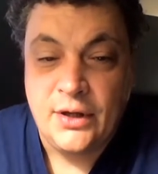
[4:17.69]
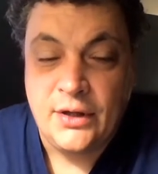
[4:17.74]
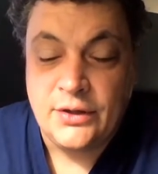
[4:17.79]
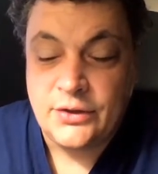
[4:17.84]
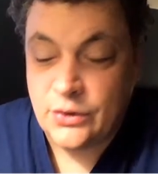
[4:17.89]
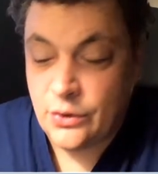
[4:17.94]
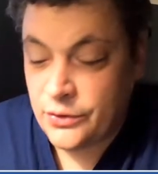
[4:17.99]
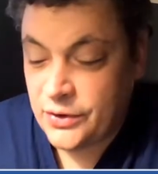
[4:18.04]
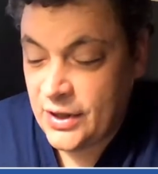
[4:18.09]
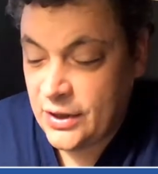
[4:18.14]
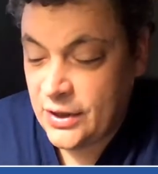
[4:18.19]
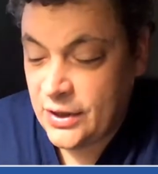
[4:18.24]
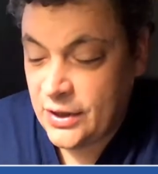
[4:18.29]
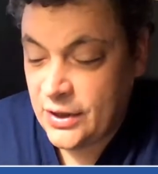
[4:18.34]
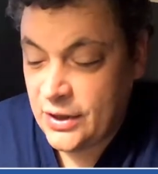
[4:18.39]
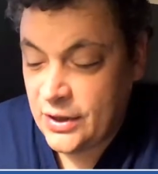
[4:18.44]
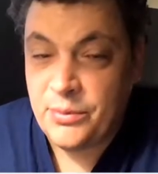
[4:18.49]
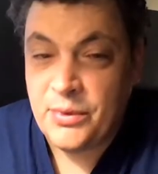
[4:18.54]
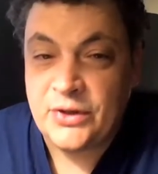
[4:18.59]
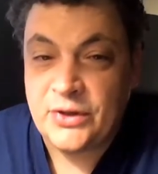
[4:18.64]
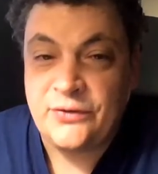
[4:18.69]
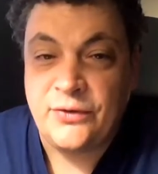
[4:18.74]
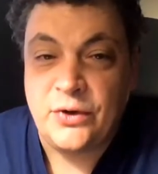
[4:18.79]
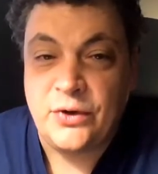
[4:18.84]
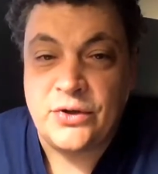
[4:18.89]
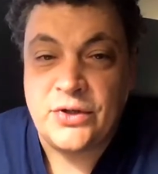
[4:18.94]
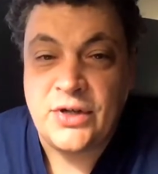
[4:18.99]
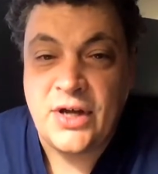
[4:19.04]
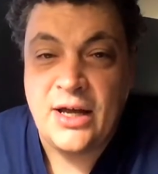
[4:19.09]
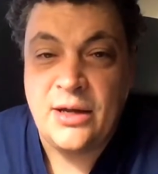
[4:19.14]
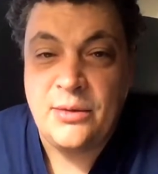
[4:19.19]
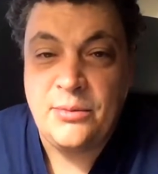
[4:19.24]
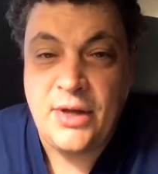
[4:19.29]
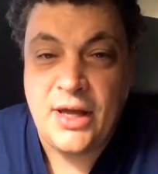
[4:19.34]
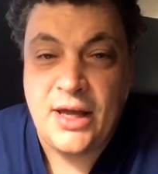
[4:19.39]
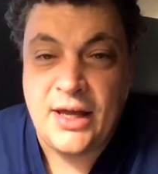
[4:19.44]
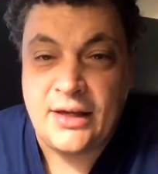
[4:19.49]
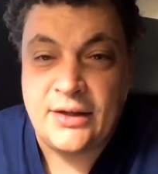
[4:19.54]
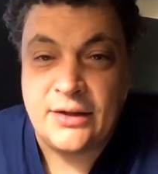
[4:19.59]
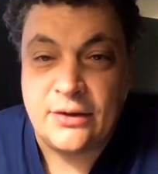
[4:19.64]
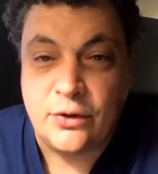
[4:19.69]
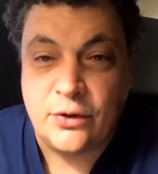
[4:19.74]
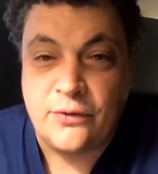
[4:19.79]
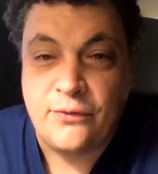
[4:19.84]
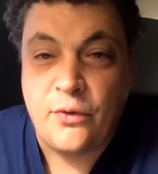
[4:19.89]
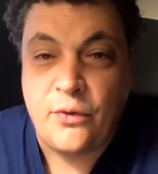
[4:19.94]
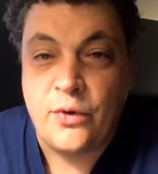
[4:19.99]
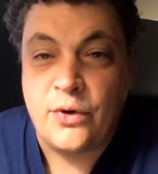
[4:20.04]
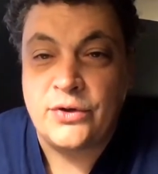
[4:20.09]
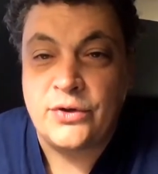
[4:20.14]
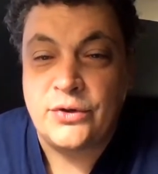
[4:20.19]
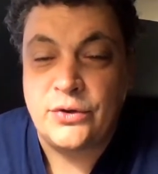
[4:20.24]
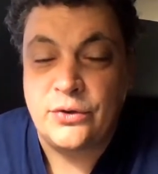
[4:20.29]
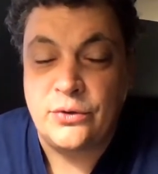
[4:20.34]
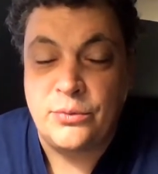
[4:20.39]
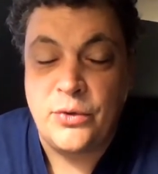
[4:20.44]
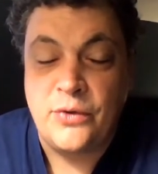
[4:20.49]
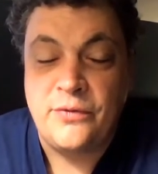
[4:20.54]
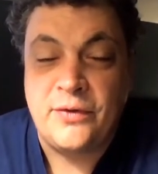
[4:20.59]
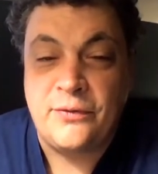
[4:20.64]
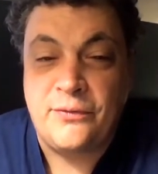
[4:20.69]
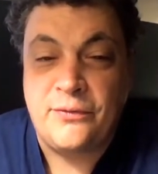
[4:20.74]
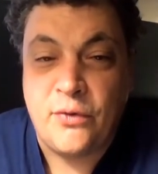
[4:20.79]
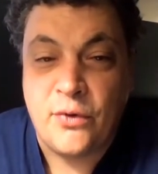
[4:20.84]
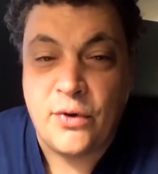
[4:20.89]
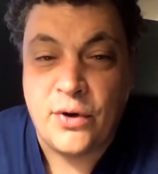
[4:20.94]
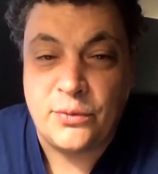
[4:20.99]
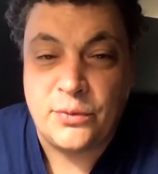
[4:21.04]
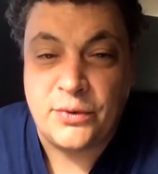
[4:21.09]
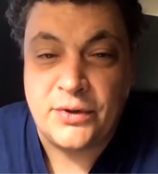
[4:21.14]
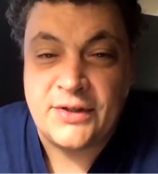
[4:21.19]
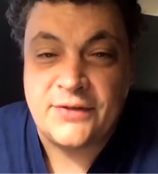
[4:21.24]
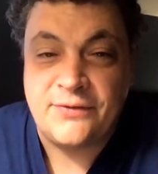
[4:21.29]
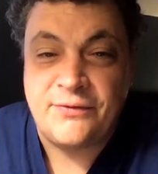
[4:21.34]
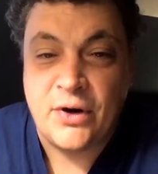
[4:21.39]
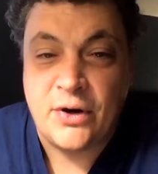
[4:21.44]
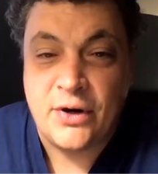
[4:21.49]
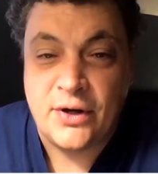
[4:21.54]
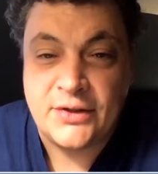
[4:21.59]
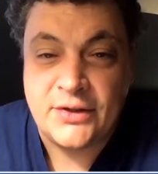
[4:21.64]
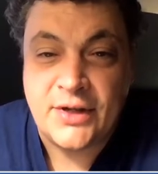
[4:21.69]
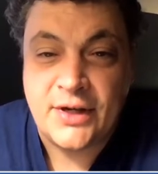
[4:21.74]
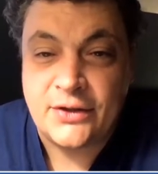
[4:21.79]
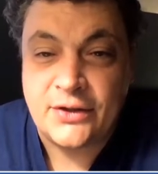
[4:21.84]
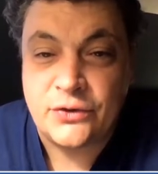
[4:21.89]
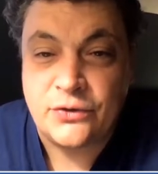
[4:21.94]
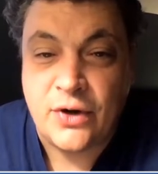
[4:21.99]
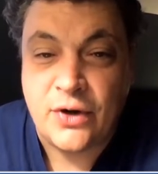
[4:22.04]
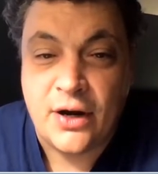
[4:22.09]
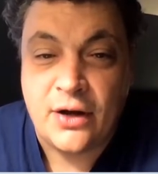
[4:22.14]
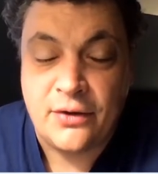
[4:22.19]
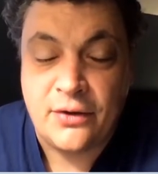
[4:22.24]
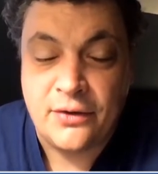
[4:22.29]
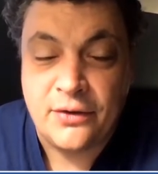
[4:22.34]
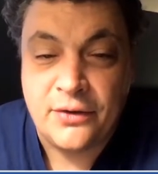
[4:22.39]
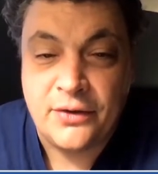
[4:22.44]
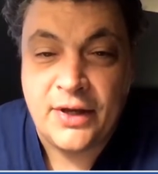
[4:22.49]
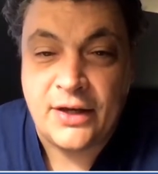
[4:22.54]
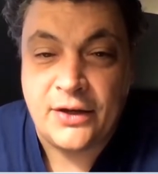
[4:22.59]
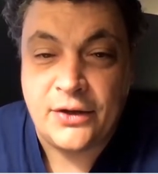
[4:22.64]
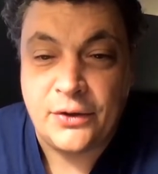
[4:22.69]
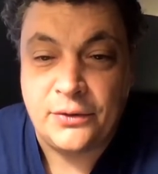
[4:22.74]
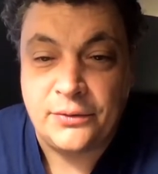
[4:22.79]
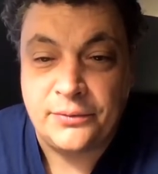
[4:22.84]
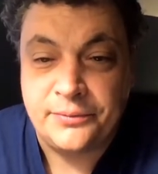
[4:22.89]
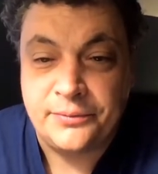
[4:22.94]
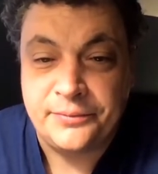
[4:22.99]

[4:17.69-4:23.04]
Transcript: So thank you very much for your time, and look forward to moving forward with this very exciting trial. Thank you.